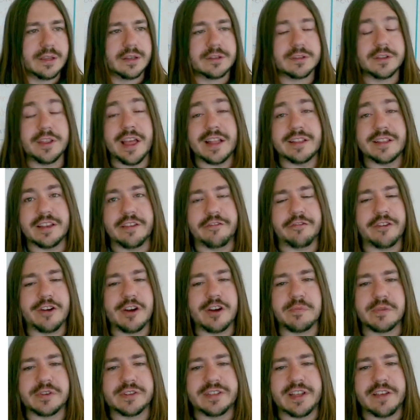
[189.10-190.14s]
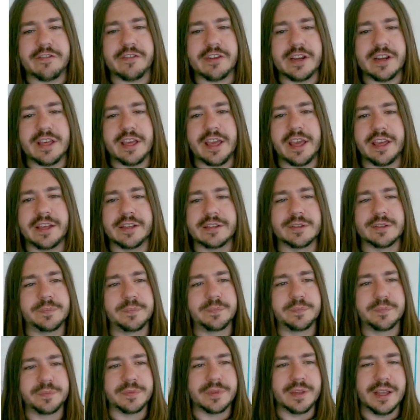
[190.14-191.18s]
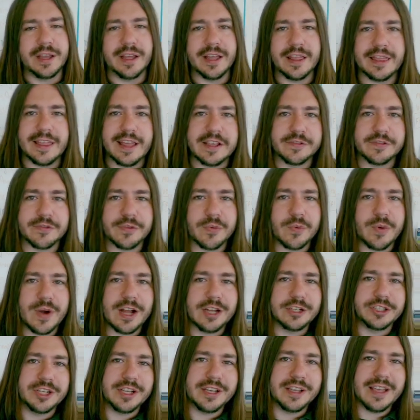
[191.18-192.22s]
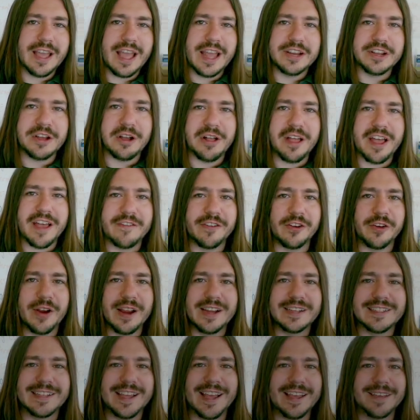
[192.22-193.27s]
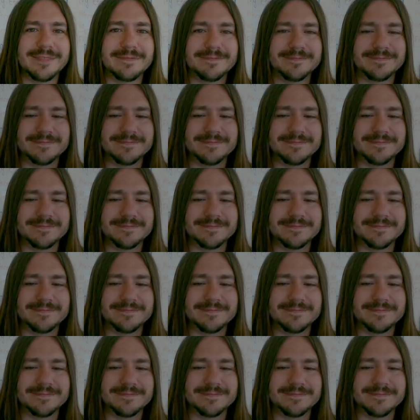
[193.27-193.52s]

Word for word: So that's it for number 78. Uh, thanks for watching, and y'all have a great day.